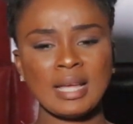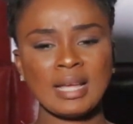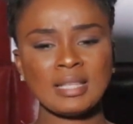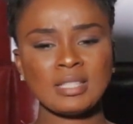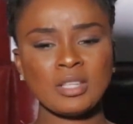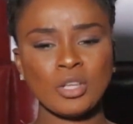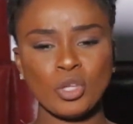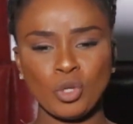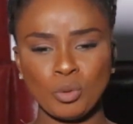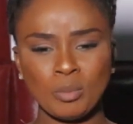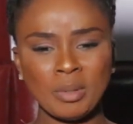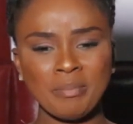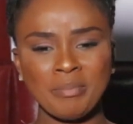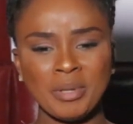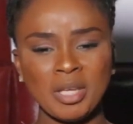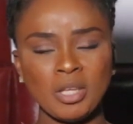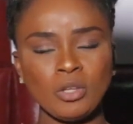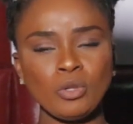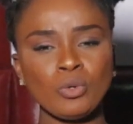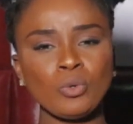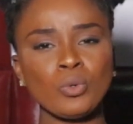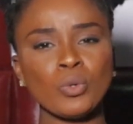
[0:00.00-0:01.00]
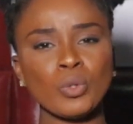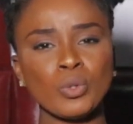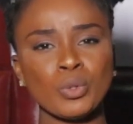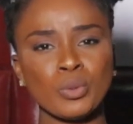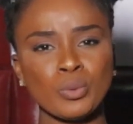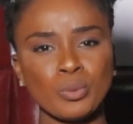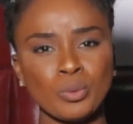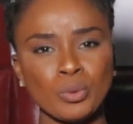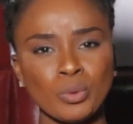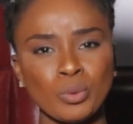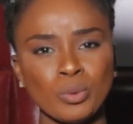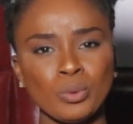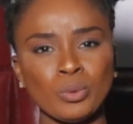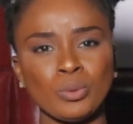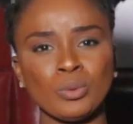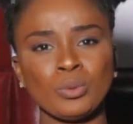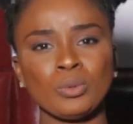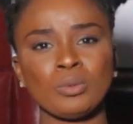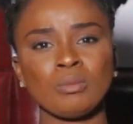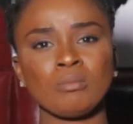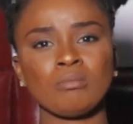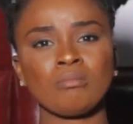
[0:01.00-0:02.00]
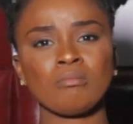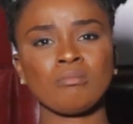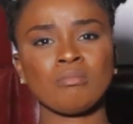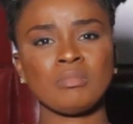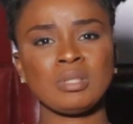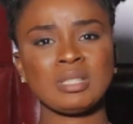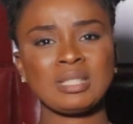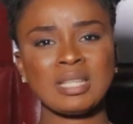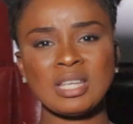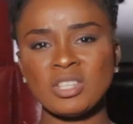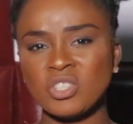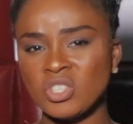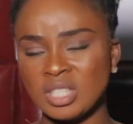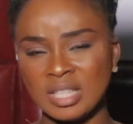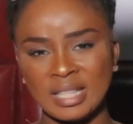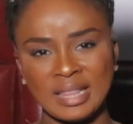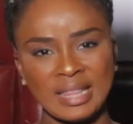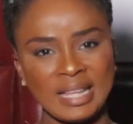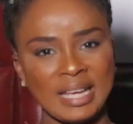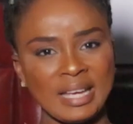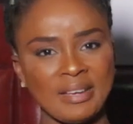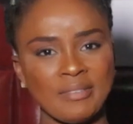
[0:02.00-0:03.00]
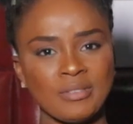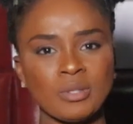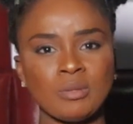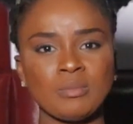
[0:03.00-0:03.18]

as a human being, you go through stages in life.